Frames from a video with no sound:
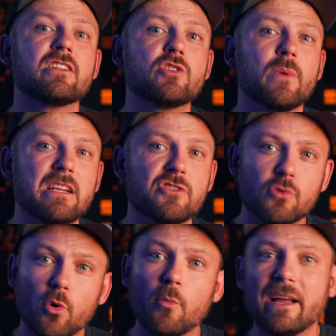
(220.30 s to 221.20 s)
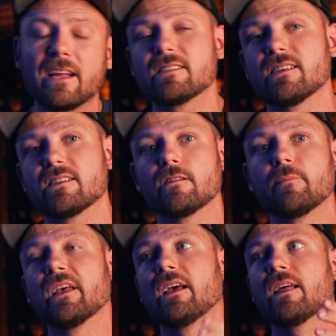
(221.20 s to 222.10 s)
into a dual band system
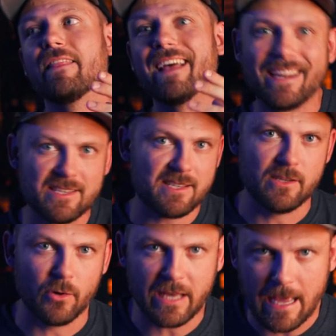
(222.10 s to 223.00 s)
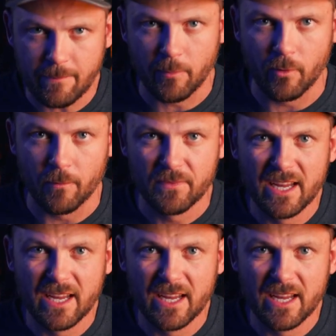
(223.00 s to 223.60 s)
that is still capable.